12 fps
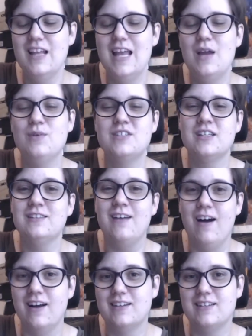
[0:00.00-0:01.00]
it was a
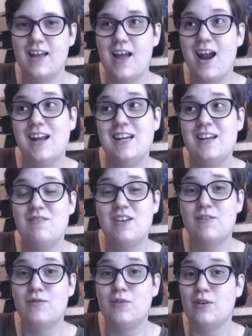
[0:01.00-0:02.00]
lot. And I didn't even
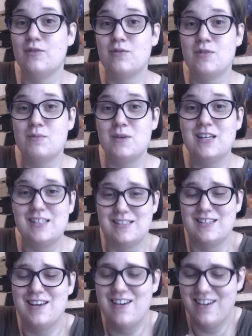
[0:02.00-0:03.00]
get full from the
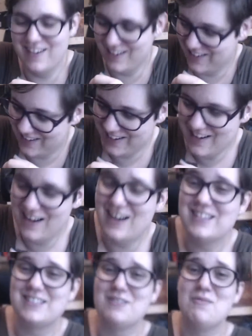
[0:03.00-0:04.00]
pizza. I
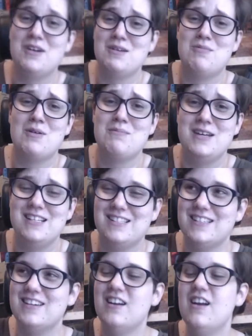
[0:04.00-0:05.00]
still wanted more
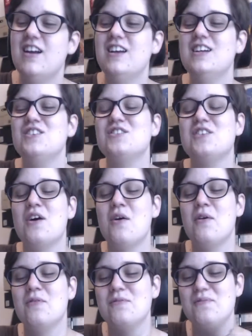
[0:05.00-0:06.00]
pizza.
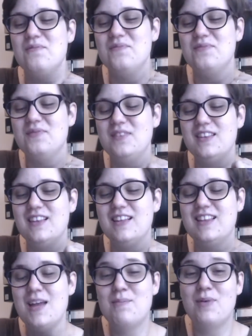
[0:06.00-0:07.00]
So
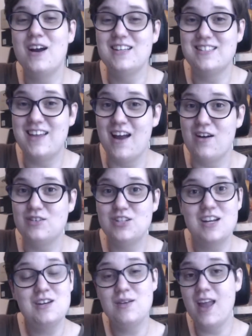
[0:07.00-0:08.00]
they price gouge,
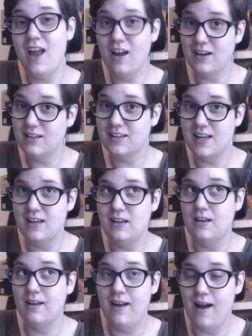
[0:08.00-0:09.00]
and you can't like
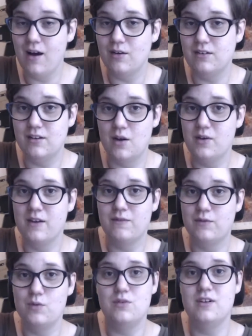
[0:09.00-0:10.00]
get out and go get
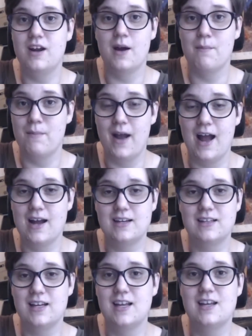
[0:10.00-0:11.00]
food and come back.
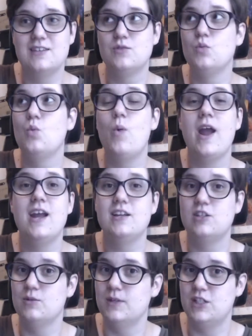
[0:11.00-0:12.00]
Like, it's way
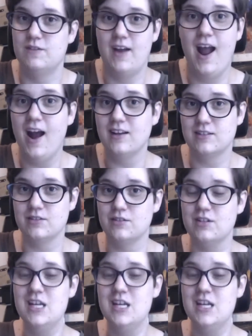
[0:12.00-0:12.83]
too much of a hassle